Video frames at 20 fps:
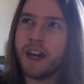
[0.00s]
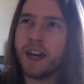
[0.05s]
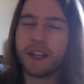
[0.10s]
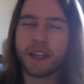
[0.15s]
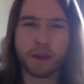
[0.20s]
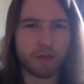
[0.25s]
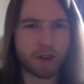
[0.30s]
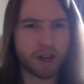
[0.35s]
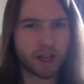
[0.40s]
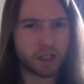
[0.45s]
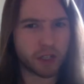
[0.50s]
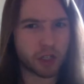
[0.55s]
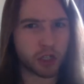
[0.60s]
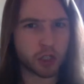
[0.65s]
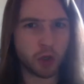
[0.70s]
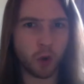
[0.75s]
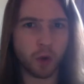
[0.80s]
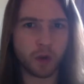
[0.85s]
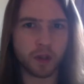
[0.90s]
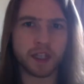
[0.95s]
They released a
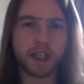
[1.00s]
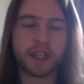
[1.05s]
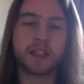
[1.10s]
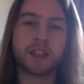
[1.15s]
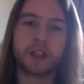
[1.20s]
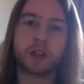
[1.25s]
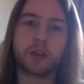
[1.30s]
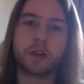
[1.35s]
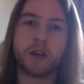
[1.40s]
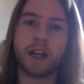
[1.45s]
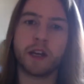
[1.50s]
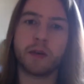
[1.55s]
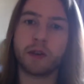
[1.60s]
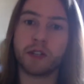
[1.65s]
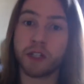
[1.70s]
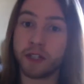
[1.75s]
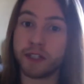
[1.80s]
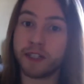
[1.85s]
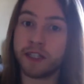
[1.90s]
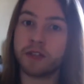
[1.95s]
short teaser trailer,
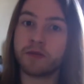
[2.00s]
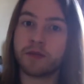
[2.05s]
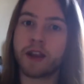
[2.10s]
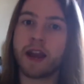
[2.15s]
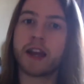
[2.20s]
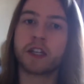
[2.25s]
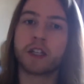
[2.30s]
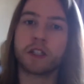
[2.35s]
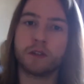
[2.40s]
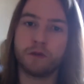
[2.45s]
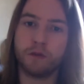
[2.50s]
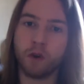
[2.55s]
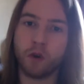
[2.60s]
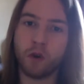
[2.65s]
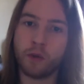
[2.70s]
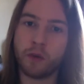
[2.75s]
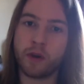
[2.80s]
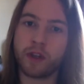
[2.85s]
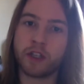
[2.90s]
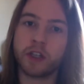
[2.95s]
which I did a reaction
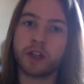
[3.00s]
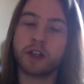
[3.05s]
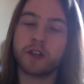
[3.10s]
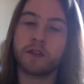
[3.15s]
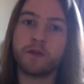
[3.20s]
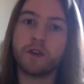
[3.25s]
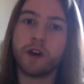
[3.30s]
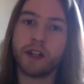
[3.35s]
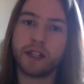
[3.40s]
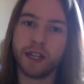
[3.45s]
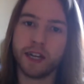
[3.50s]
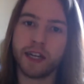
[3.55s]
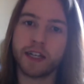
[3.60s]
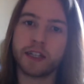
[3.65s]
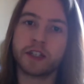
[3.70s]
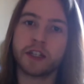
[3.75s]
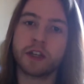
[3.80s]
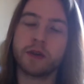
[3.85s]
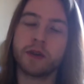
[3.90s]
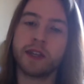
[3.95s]
for, which you can find a
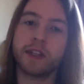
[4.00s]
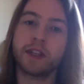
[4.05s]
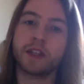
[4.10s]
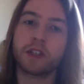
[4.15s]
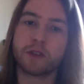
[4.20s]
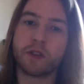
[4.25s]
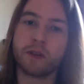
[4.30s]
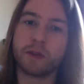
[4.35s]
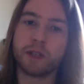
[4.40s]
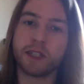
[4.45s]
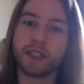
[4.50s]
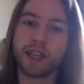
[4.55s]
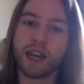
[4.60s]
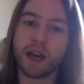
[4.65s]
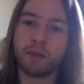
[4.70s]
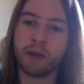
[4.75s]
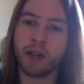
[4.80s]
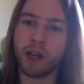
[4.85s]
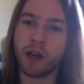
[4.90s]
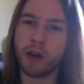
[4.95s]
link to in the description
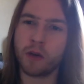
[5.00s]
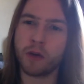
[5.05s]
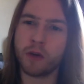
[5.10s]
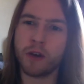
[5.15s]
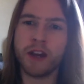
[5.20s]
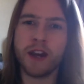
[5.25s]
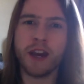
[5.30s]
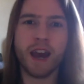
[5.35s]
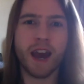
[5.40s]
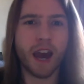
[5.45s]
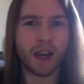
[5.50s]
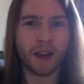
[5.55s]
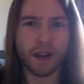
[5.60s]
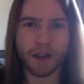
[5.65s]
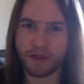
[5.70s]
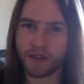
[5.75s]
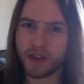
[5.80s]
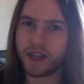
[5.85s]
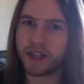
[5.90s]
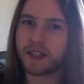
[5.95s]
down below. And I
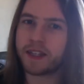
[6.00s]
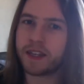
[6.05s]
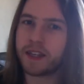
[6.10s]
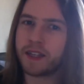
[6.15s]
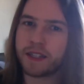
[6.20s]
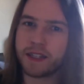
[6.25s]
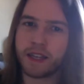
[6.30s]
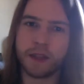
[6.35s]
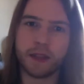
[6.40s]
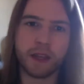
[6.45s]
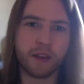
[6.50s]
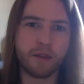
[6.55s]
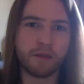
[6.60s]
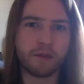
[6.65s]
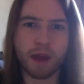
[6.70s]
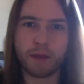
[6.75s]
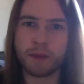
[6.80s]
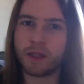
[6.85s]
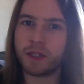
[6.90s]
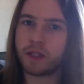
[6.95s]
think since then, they've
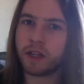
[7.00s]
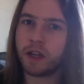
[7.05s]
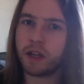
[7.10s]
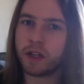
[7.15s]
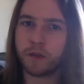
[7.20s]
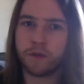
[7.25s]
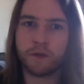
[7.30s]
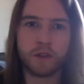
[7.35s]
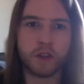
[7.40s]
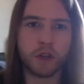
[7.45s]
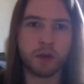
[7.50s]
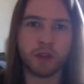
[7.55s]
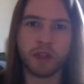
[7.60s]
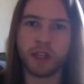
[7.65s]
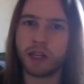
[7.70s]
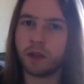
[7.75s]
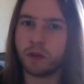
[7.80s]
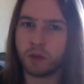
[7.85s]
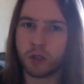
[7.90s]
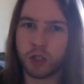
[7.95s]
maybe done like a few
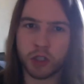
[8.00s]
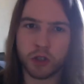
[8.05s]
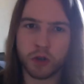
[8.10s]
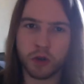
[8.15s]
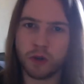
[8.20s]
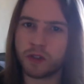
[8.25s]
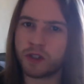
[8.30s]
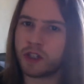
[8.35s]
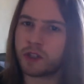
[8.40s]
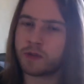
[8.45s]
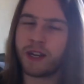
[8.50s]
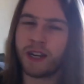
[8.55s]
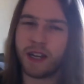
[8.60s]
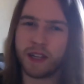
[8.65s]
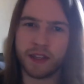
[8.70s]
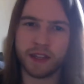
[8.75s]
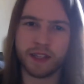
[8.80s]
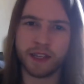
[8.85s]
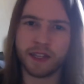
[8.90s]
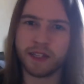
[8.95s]
other little shorts as well. I
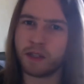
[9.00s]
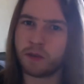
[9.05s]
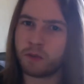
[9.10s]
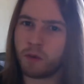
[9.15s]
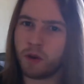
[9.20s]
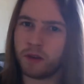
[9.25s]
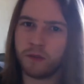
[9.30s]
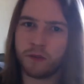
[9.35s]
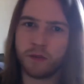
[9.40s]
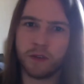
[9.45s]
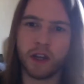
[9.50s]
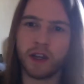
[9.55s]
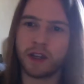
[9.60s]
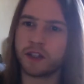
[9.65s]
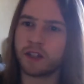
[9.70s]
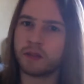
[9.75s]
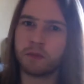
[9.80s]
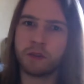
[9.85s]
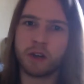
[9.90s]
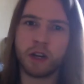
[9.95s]
think they did one for
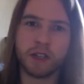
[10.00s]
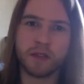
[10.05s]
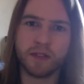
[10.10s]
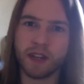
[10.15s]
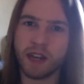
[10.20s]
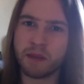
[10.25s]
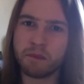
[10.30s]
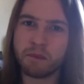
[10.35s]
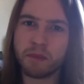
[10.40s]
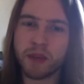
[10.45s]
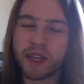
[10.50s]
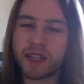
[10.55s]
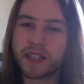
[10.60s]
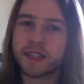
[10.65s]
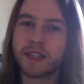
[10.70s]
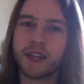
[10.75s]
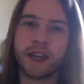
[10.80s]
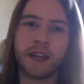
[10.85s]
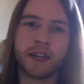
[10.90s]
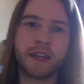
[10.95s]
like some kind of
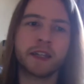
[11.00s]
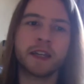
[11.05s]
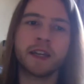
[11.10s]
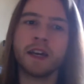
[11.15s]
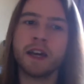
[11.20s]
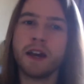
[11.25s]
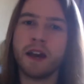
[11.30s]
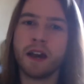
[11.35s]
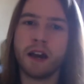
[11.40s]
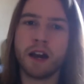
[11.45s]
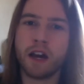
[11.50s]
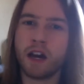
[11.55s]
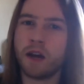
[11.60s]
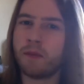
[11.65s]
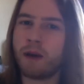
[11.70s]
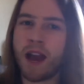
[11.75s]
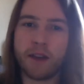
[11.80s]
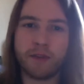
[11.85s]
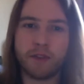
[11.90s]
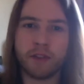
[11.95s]
Olympics thing. I
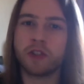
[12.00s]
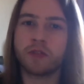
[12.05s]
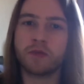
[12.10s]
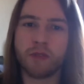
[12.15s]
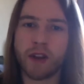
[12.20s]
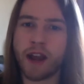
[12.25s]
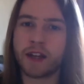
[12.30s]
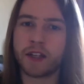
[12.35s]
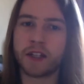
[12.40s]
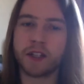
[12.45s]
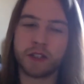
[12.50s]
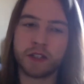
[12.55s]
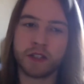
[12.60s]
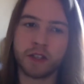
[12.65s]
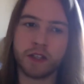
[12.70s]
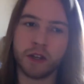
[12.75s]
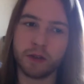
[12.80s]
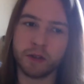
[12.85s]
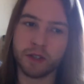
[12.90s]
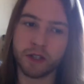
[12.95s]
haven't done reactions
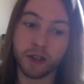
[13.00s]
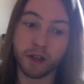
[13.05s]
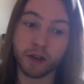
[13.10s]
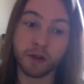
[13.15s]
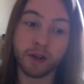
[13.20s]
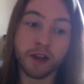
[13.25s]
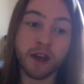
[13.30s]
to those, though.